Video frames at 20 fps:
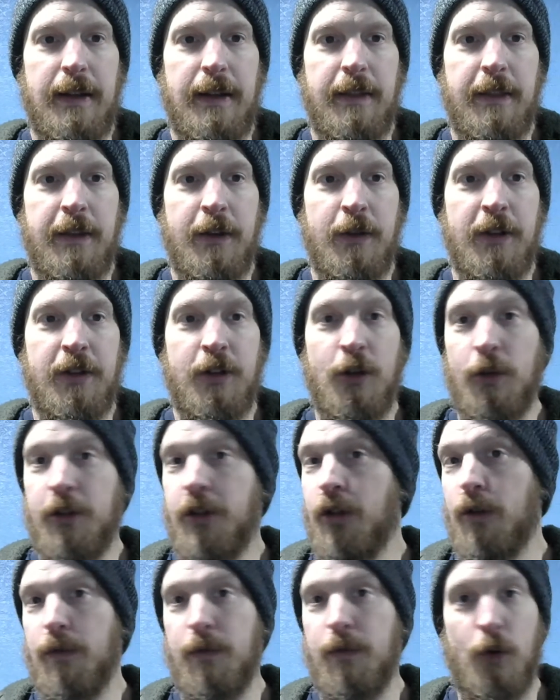there is no
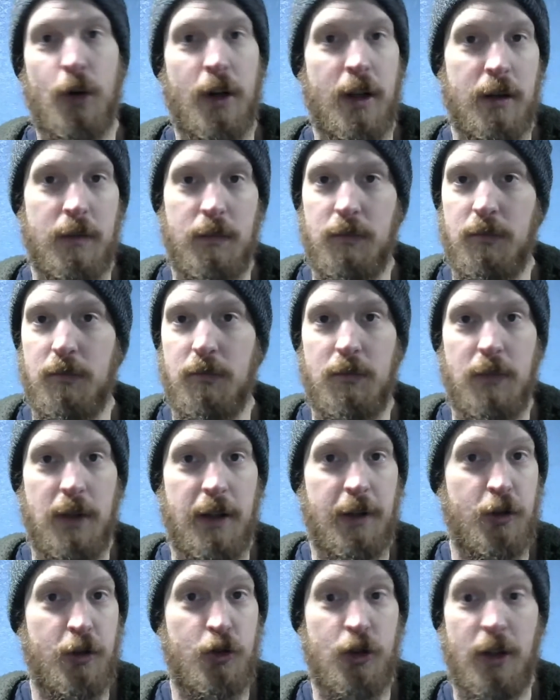cure for it.
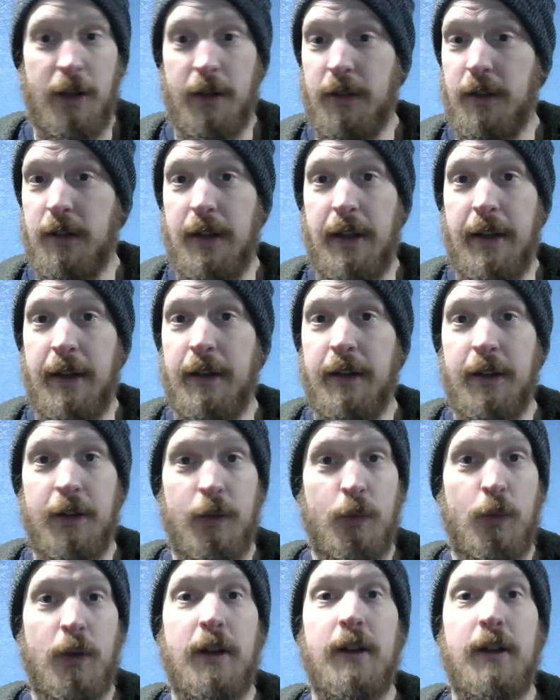It is what it